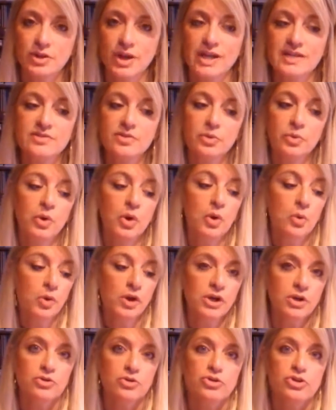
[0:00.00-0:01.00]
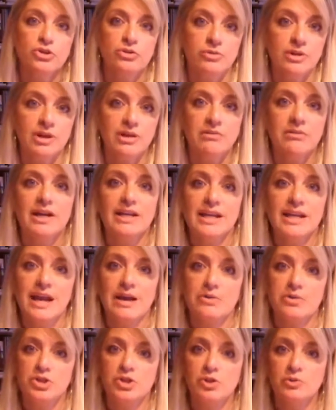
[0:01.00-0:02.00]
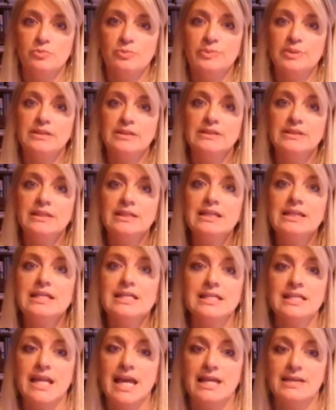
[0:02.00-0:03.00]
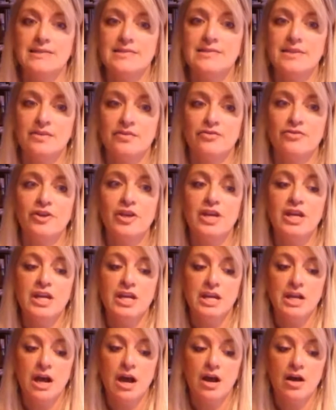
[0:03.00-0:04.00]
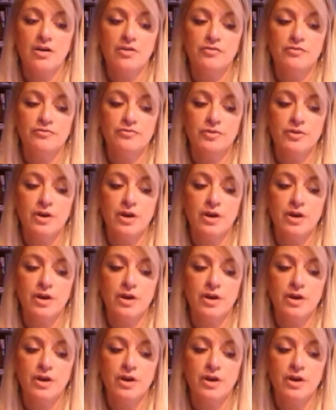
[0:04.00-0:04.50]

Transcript: Okay, so what you're doing right now is you're building a sense of